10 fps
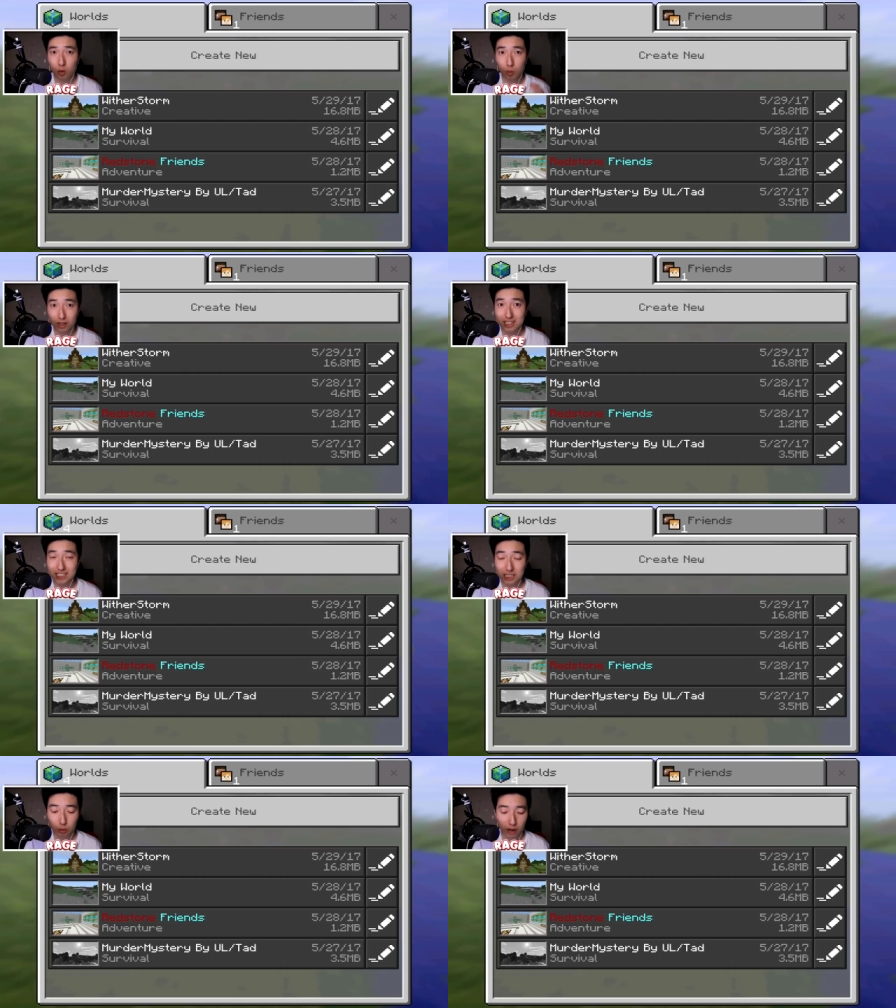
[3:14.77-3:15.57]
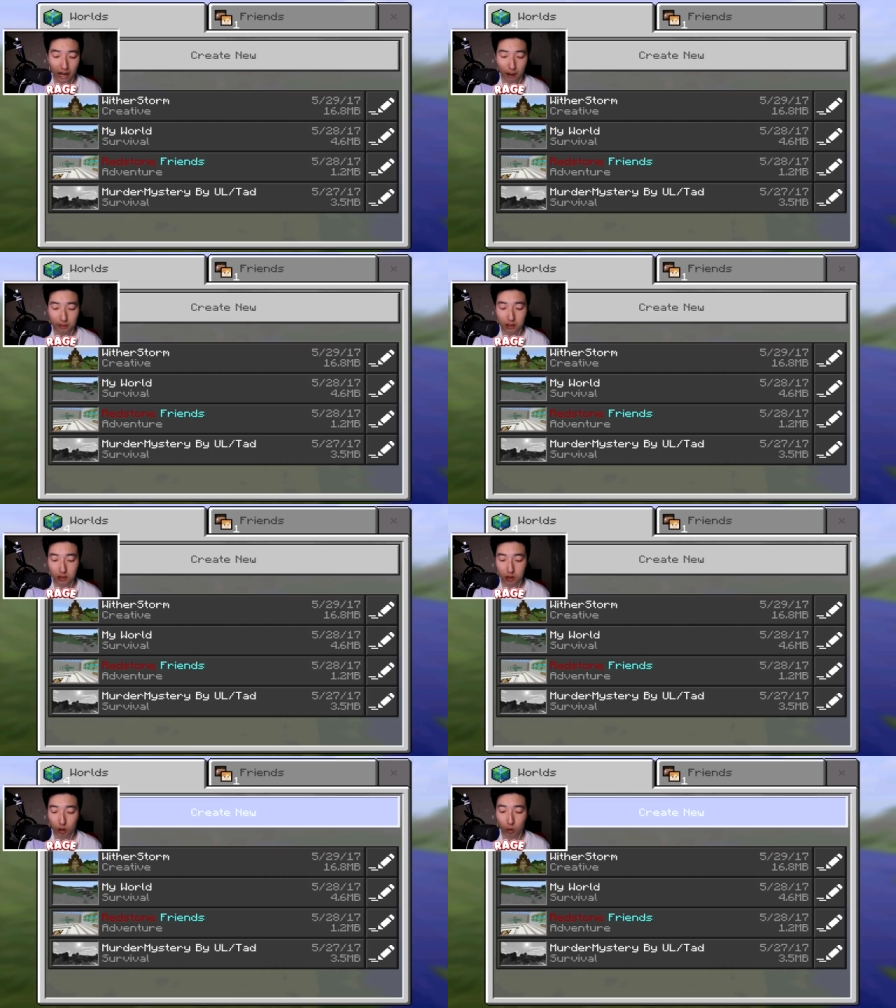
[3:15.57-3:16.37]
we're gonna see what happens
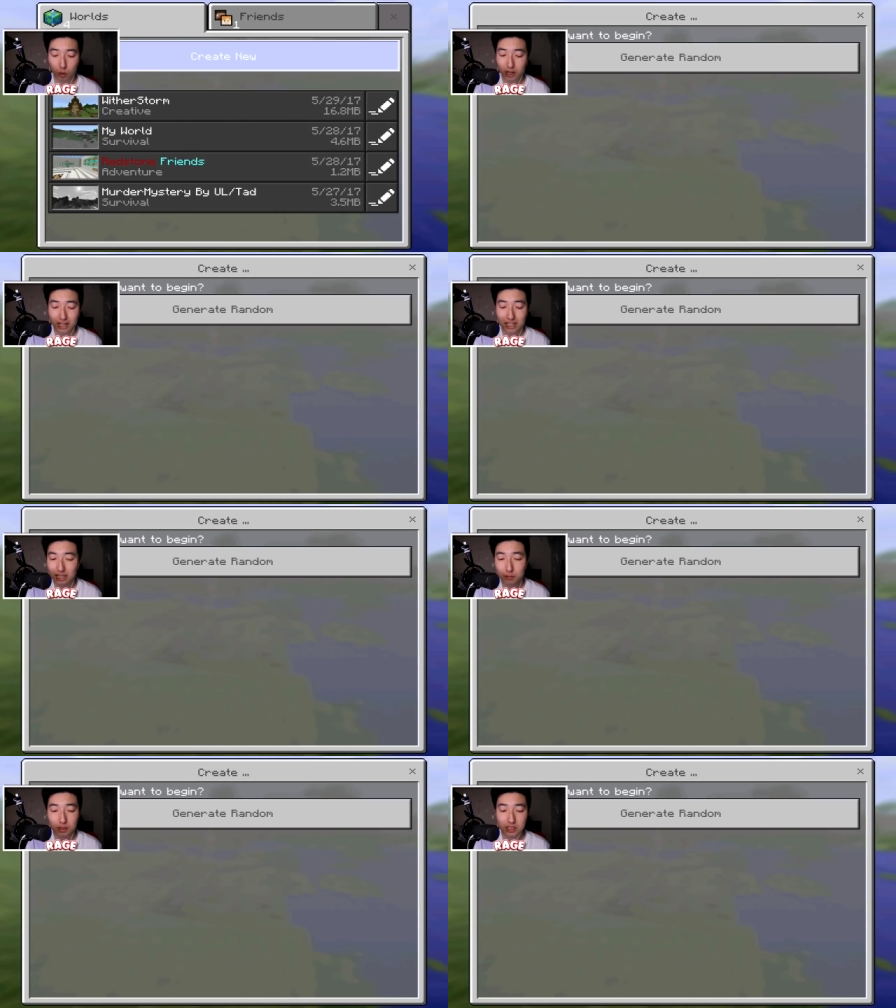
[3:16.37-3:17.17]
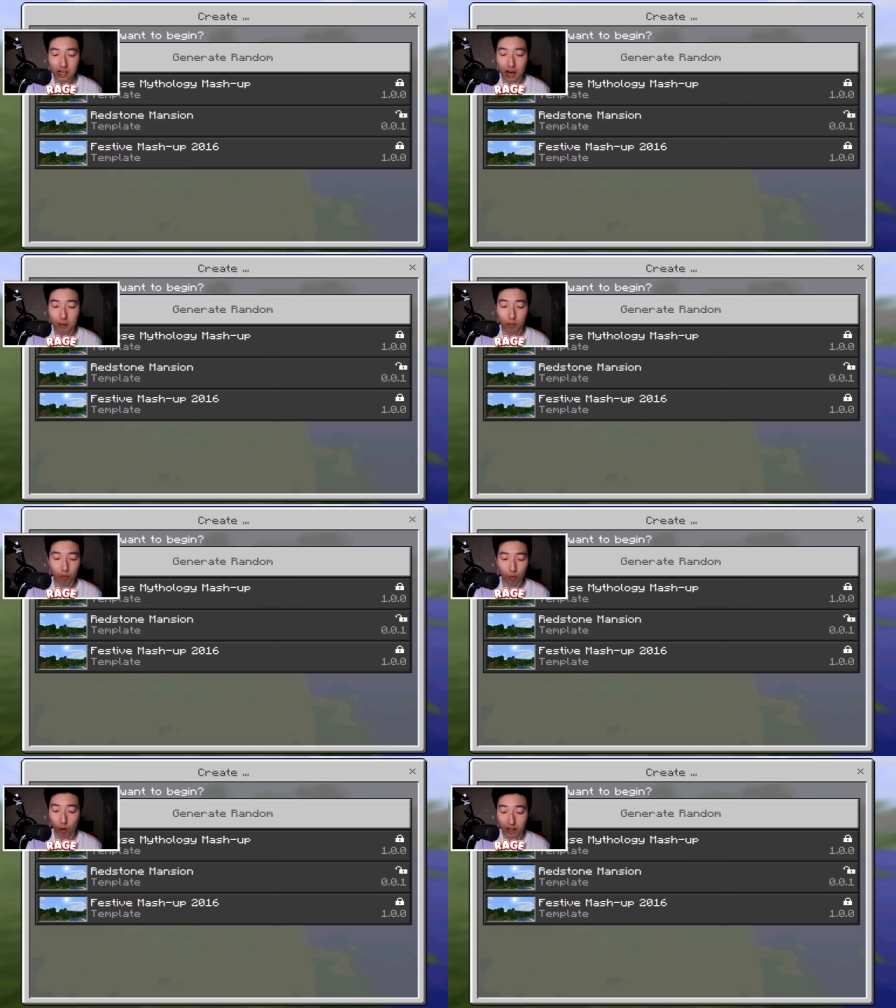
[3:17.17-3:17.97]
so we're gonna keep the time
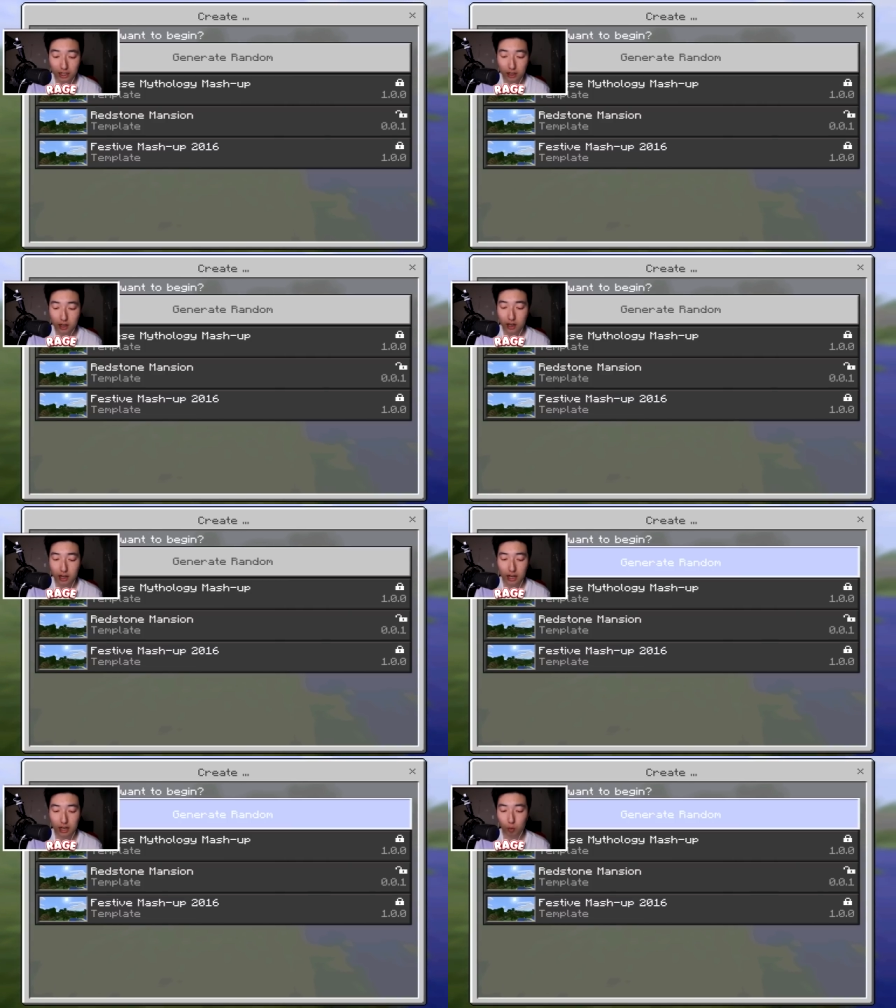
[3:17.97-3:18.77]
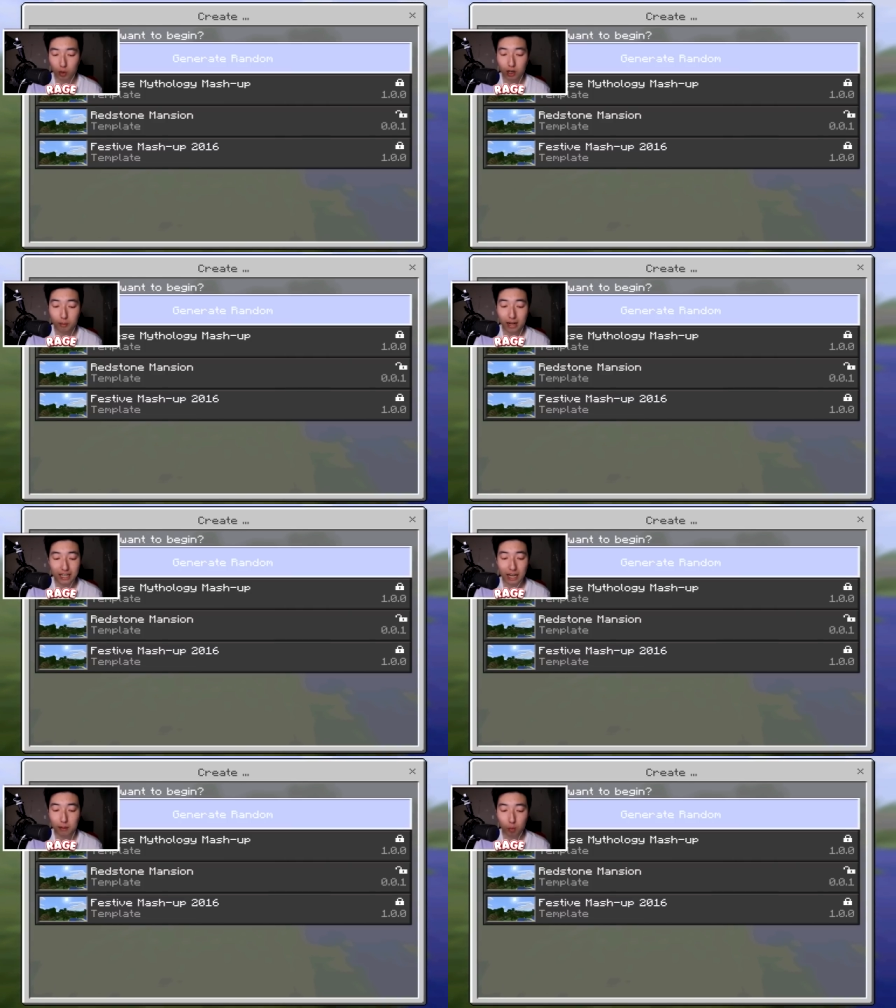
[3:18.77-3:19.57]
running and we're gonna
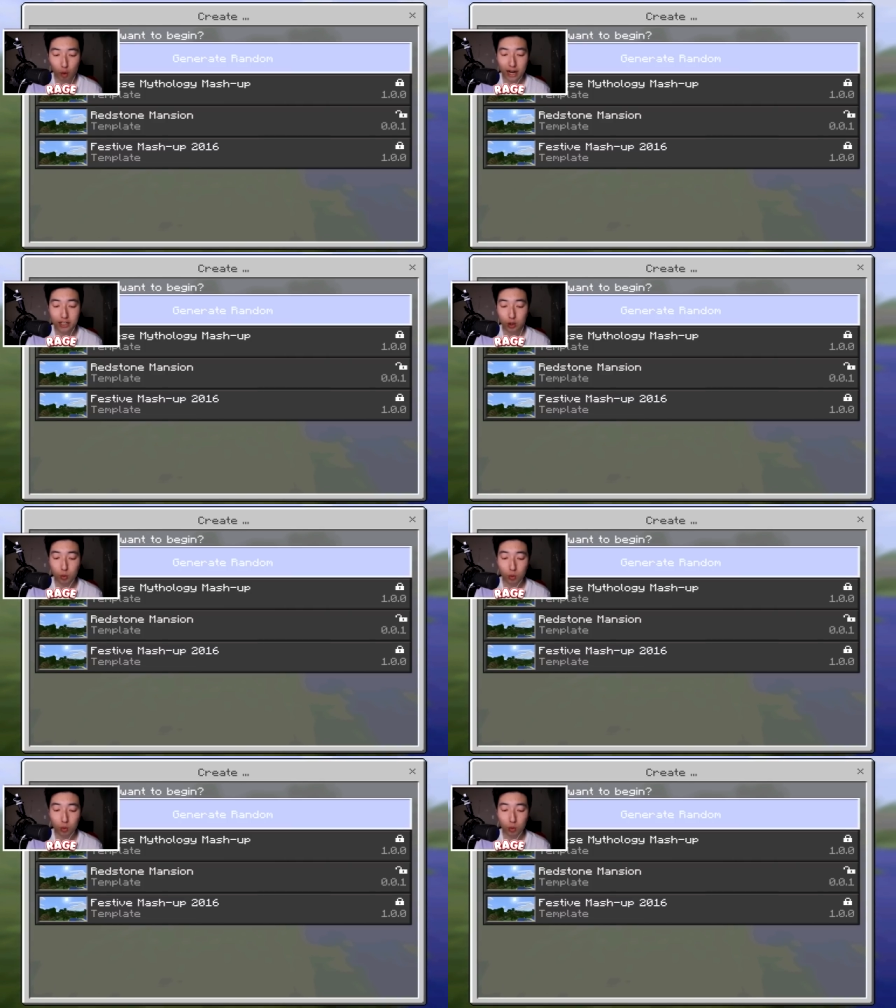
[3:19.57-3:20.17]
make a brand new